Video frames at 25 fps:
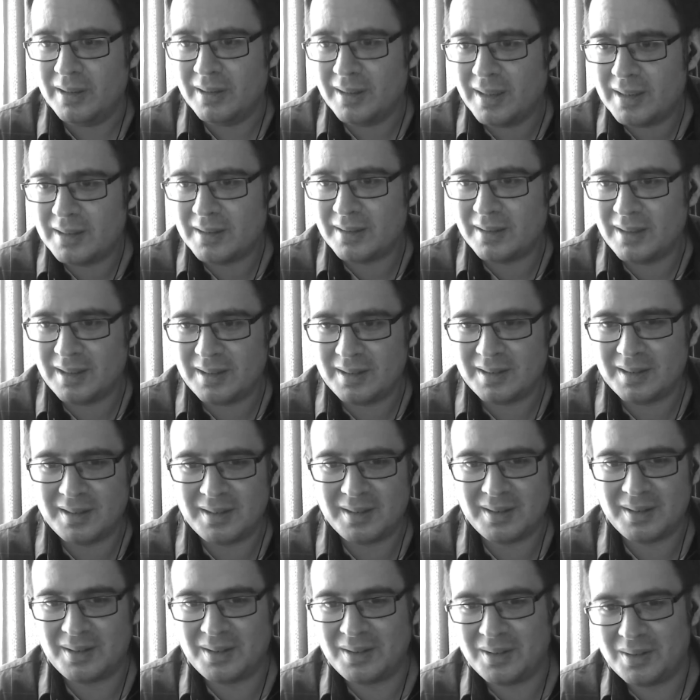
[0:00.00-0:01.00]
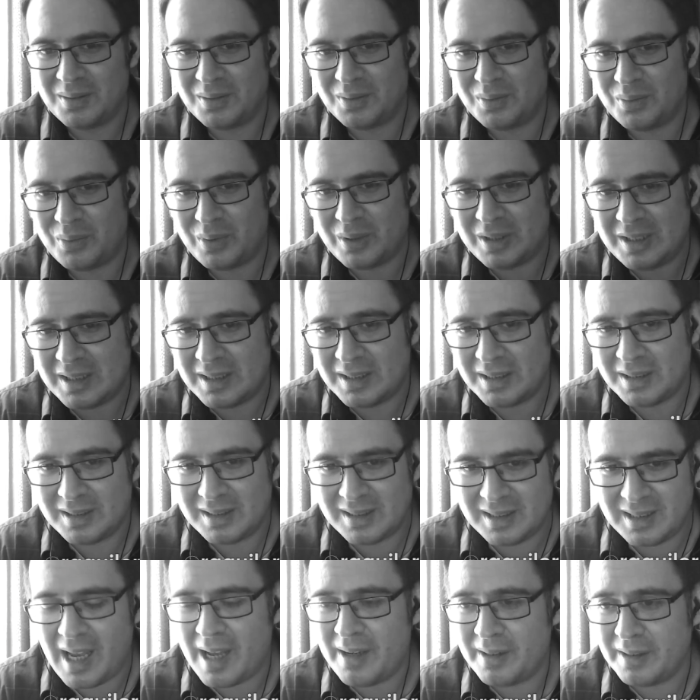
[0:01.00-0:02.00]
That's what's
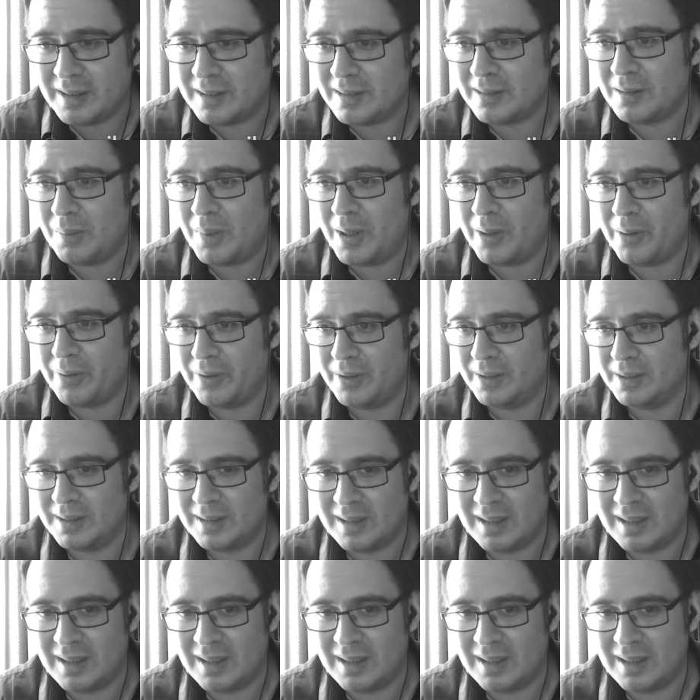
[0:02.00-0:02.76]
saddest about this.